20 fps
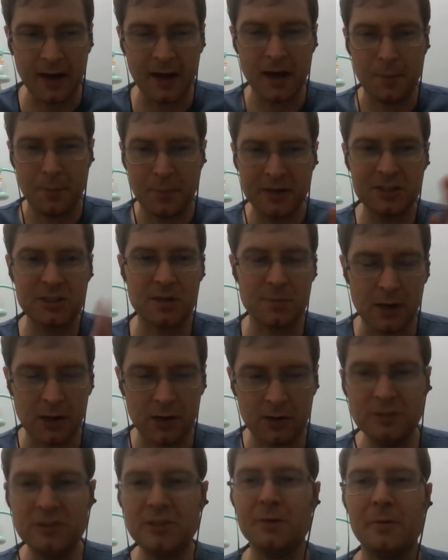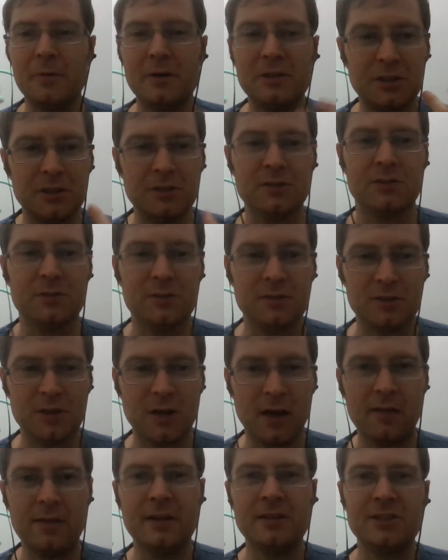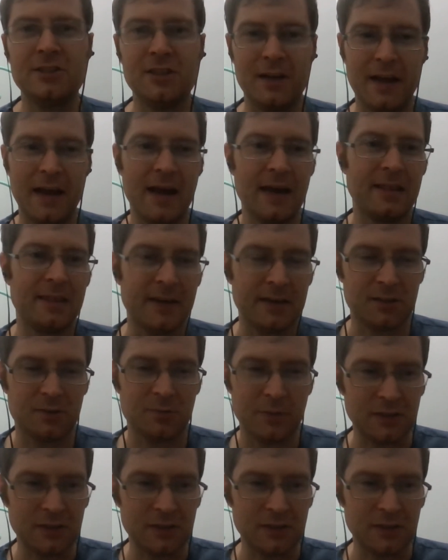epistemology, which concerns knowledge, and ethics,